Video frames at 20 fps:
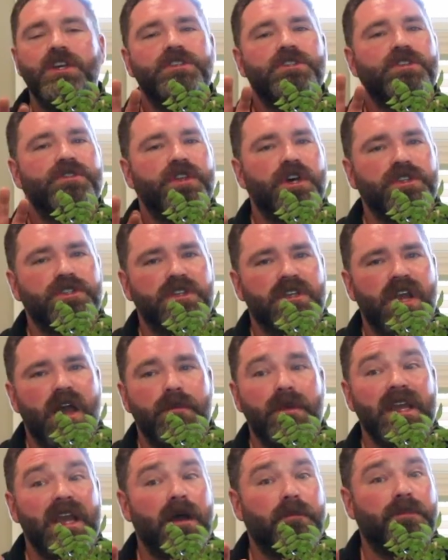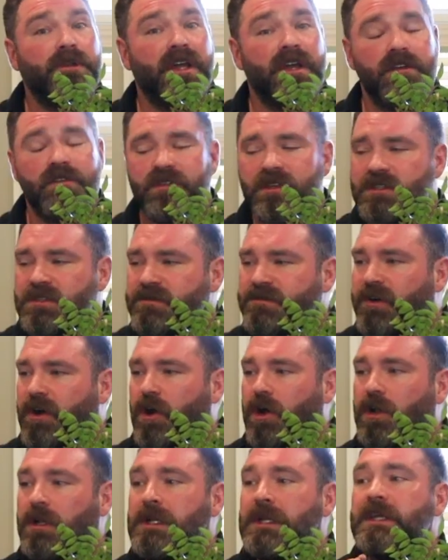So those are coming up later this
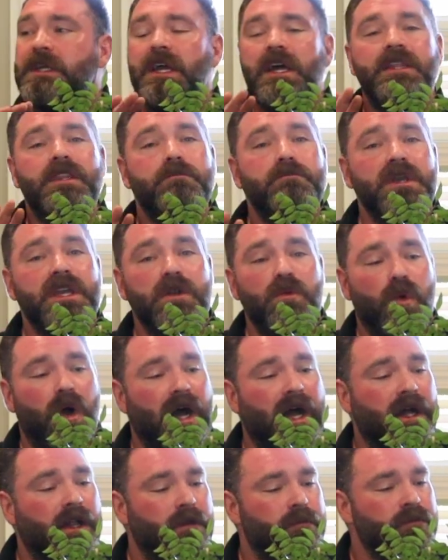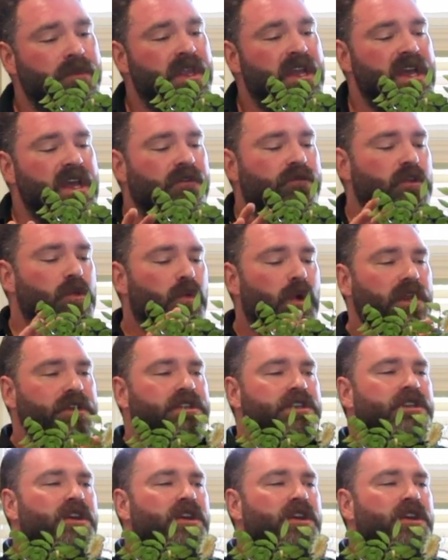fall. In the meanwhile, if you want to